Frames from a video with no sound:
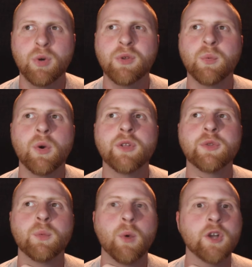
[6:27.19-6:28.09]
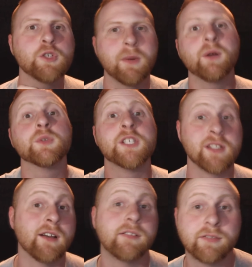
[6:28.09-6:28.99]
wouldn't want to watch my own
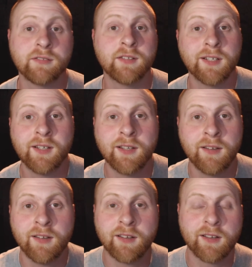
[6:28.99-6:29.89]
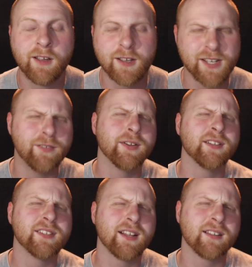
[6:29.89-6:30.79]
stuff because I
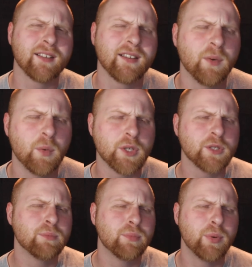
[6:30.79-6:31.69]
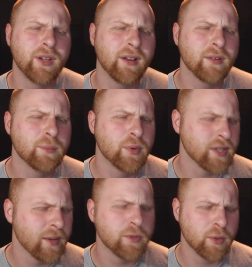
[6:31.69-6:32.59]
felt like it was
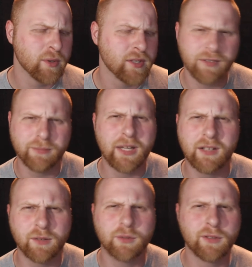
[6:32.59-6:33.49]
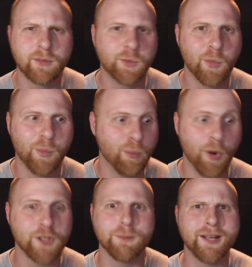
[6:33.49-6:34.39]
presumptuous of me to
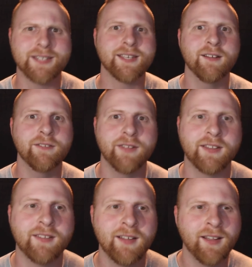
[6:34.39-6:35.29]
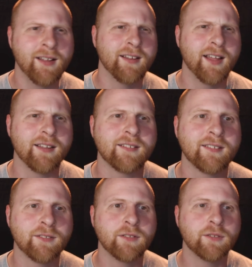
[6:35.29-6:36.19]
watch myself, and
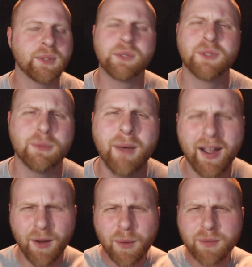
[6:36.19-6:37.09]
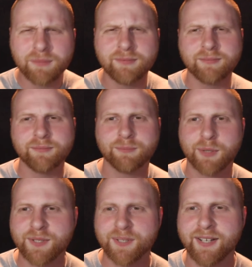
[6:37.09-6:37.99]
like to my
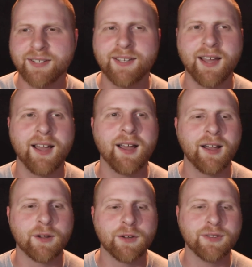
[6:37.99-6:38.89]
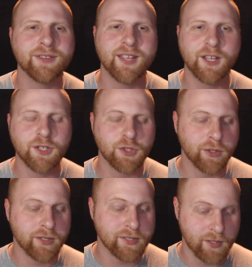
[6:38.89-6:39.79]
own personal idea, I couldn't
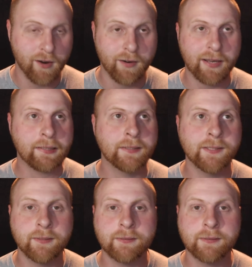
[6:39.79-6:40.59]
enjoy. Sorry,